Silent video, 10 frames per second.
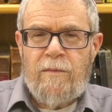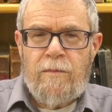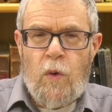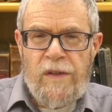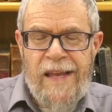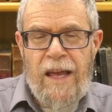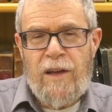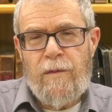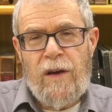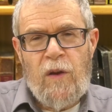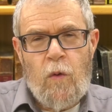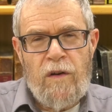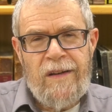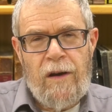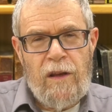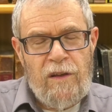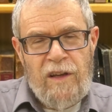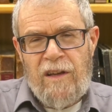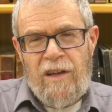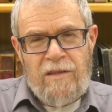prosaic, very ordinary,
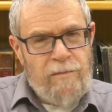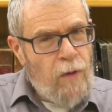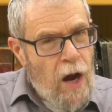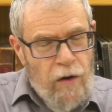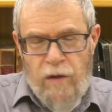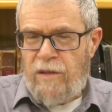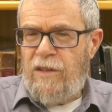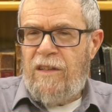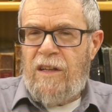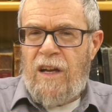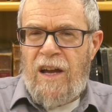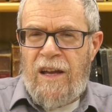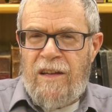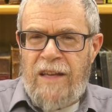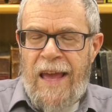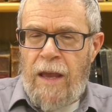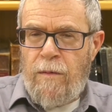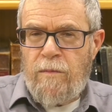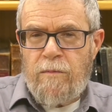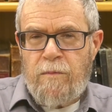moral
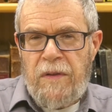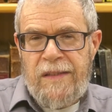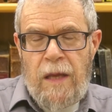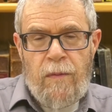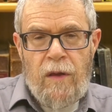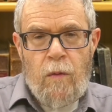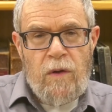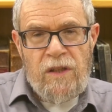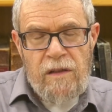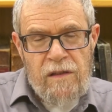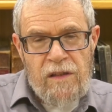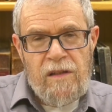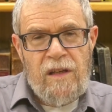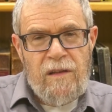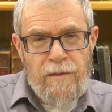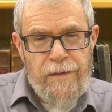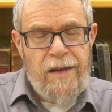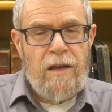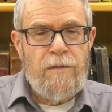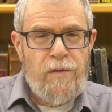aim, but something which is
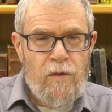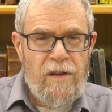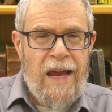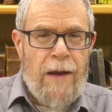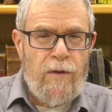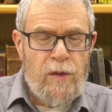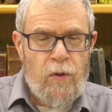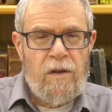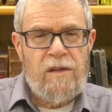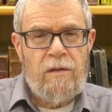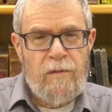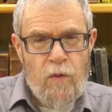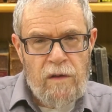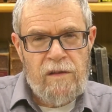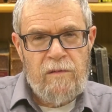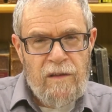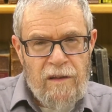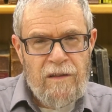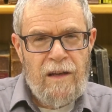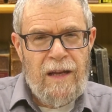fitting for the average person. Of course,
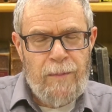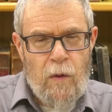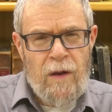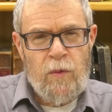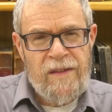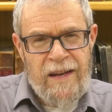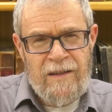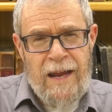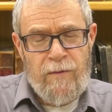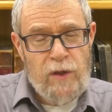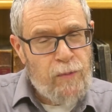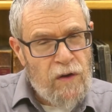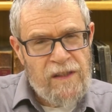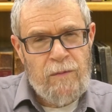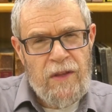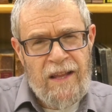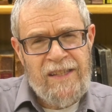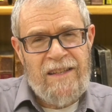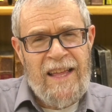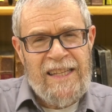Hanan Porat was not an average person, but
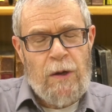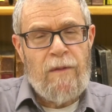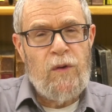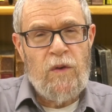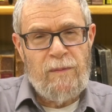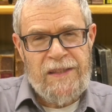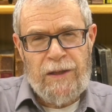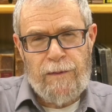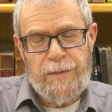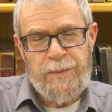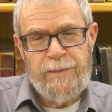that's how he viewed himself.